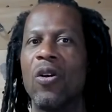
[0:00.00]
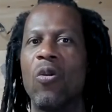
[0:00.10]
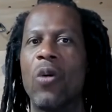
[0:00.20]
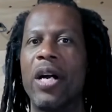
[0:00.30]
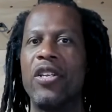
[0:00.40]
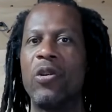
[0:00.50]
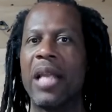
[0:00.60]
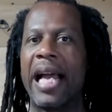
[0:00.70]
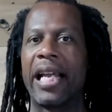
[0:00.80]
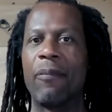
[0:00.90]
what you
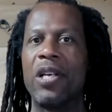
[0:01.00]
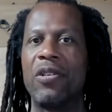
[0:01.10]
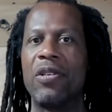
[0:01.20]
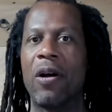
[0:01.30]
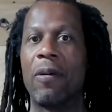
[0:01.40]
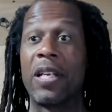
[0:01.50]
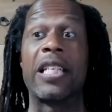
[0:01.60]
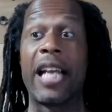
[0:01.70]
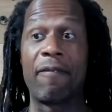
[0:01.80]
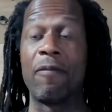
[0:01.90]
like and what you don't.
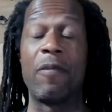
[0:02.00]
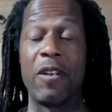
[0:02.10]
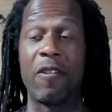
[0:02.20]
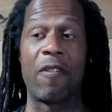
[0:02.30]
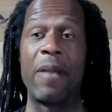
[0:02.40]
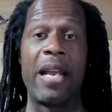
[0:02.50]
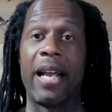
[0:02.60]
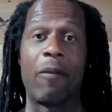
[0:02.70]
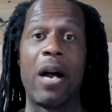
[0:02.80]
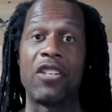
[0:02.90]
Because like mm-hmm. you know, mm-hmm. for me,
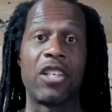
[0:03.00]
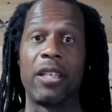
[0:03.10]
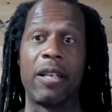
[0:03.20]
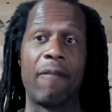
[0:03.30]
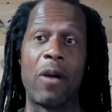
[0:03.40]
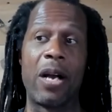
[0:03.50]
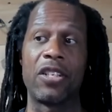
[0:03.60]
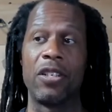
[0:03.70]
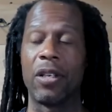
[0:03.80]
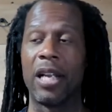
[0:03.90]
like watching
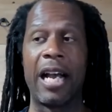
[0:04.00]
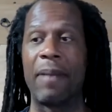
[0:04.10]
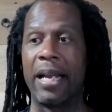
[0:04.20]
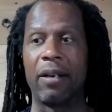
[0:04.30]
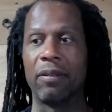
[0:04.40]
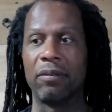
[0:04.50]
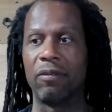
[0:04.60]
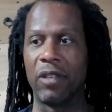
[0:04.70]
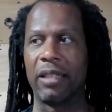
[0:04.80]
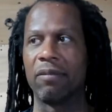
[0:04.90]
watching you climb, I don't
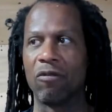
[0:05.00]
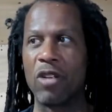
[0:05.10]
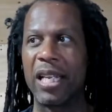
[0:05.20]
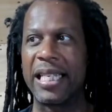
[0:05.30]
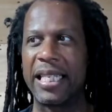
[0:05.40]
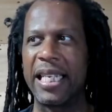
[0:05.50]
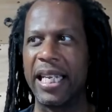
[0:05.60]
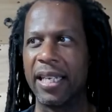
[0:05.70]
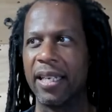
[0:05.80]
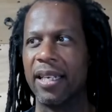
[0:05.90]
really really
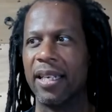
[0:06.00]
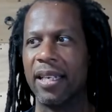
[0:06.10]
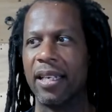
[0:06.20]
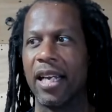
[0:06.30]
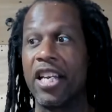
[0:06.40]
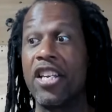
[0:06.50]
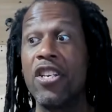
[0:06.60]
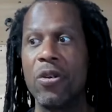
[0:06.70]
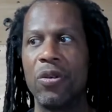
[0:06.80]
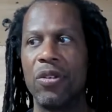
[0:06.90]
see a
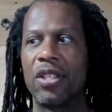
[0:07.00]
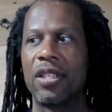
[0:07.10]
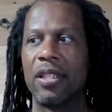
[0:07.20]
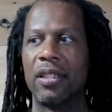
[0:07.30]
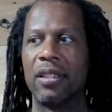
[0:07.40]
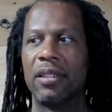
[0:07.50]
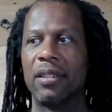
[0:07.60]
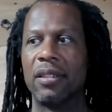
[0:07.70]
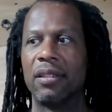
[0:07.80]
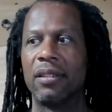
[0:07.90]
huge
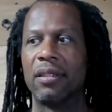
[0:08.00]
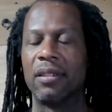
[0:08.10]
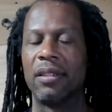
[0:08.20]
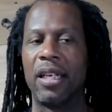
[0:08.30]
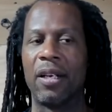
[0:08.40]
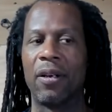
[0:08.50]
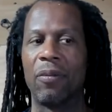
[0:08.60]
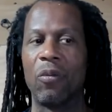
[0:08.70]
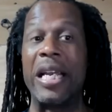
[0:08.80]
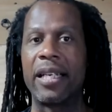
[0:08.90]
you
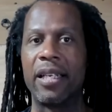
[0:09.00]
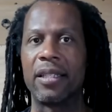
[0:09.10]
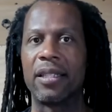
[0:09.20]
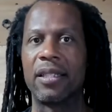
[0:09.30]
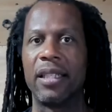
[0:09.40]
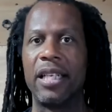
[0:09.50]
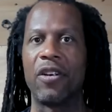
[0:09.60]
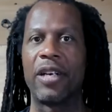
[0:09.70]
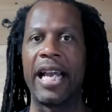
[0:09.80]
know weakness in your